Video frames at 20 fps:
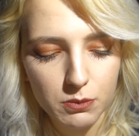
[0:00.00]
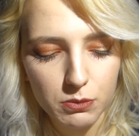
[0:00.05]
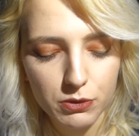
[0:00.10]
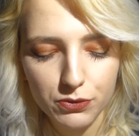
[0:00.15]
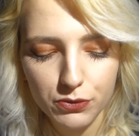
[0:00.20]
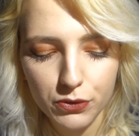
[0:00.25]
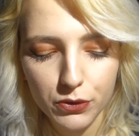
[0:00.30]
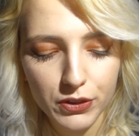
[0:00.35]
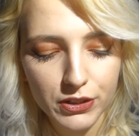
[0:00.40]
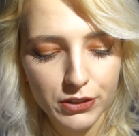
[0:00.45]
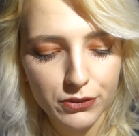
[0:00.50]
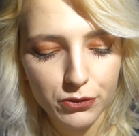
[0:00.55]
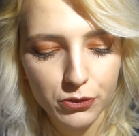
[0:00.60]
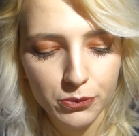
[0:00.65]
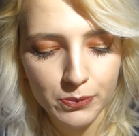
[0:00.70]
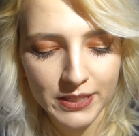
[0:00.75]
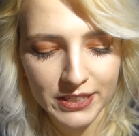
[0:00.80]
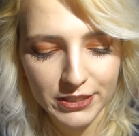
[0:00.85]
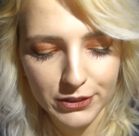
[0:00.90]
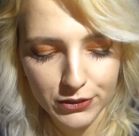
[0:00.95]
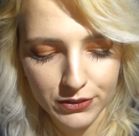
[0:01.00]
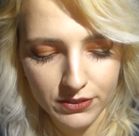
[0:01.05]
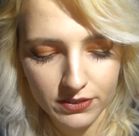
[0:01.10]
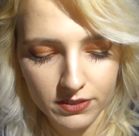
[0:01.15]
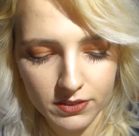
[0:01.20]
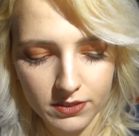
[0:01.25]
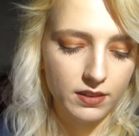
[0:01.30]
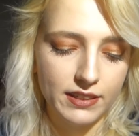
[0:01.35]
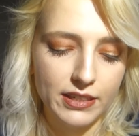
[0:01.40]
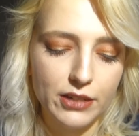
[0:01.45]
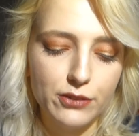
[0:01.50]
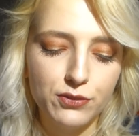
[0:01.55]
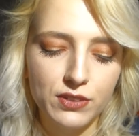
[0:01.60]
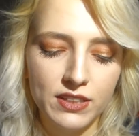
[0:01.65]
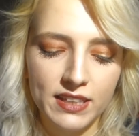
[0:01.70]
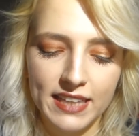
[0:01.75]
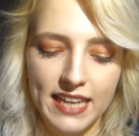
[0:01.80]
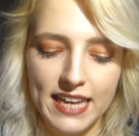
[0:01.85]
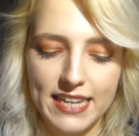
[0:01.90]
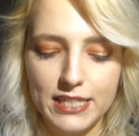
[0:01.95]
before information.
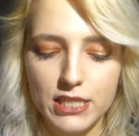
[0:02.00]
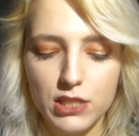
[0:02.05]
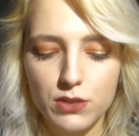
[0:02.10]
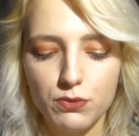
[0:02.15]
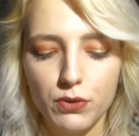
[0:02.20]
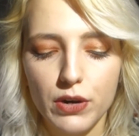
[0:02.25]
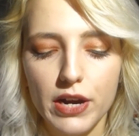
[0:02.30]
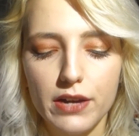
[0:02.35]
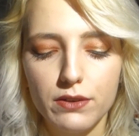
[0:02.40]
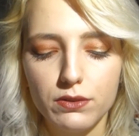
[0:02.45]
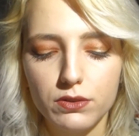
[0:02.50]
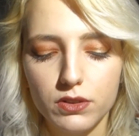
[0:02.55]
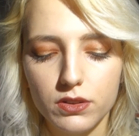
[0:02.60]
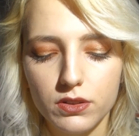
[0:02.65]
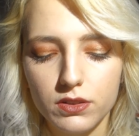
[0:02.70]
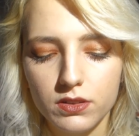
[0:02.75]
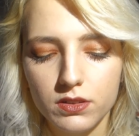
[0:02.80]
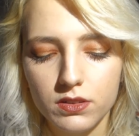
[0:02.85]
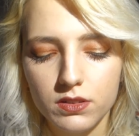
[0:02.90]
Nothing lasts forever.